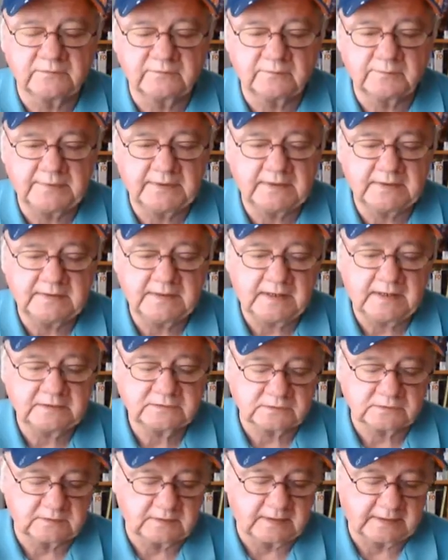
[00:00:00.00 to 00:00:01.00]
from Penn
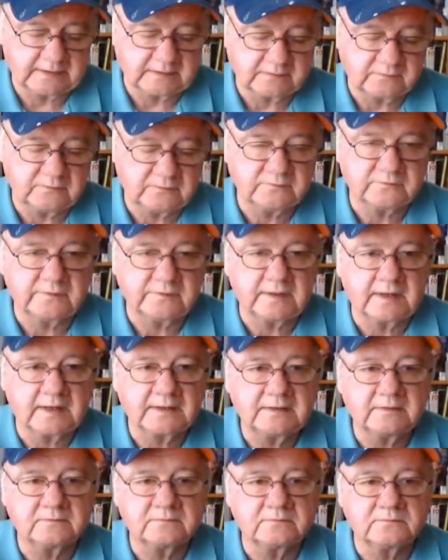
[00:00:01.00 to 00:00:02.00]
National on a Tuesday
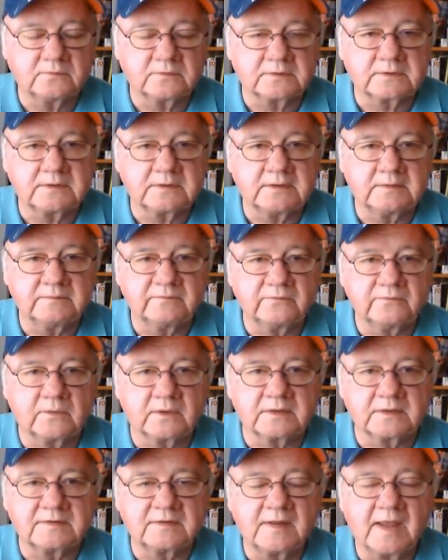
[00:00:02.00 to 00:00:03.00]
night, Needham
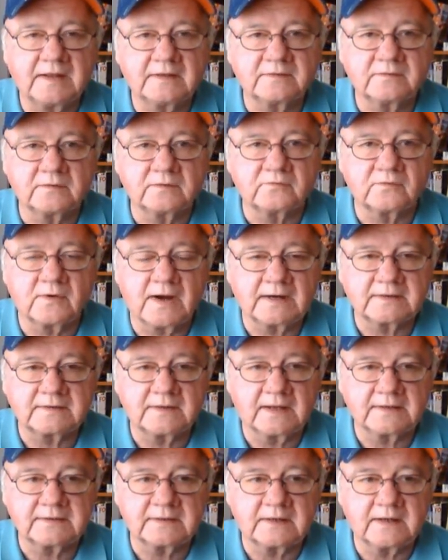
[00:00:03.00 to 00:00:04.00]
for day at the
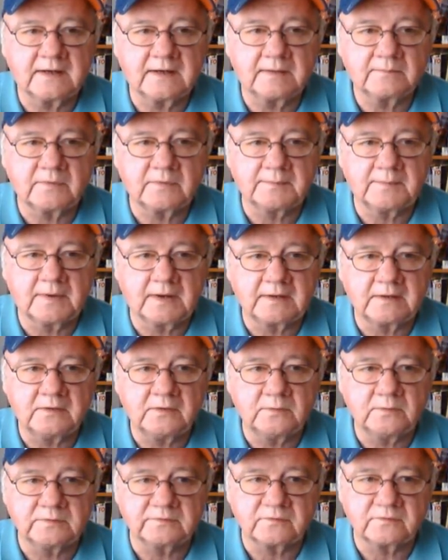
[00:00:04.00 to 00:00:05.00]
track.com, reminding
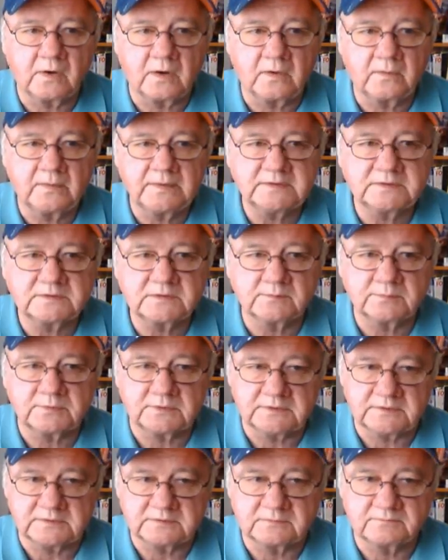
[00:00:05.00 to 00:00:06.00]
you as always to
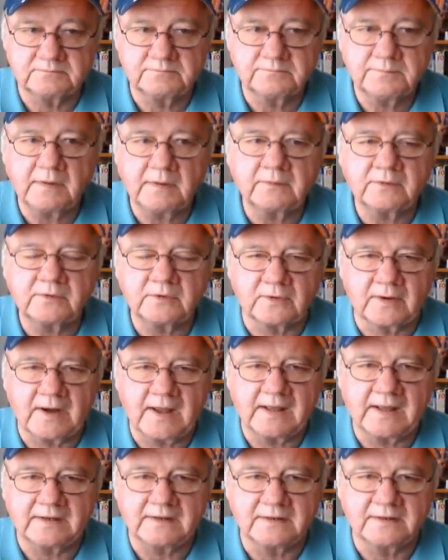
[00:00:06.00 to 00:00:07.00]
please bet with your
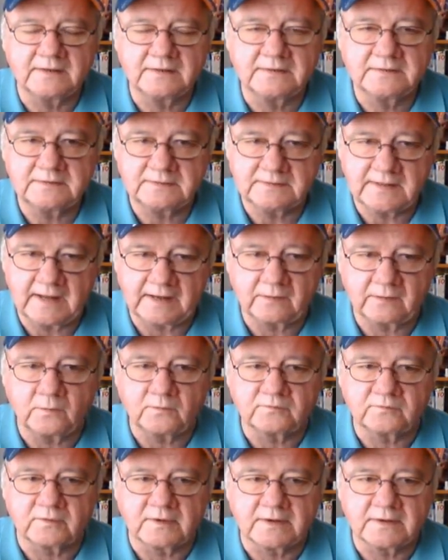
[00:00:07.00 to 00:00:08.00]
head, not
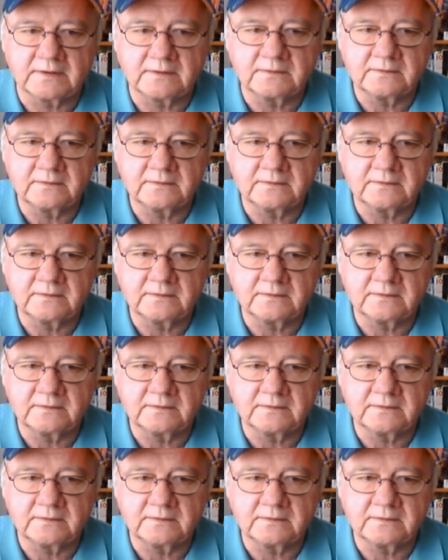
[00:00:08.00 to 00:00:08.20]
over it.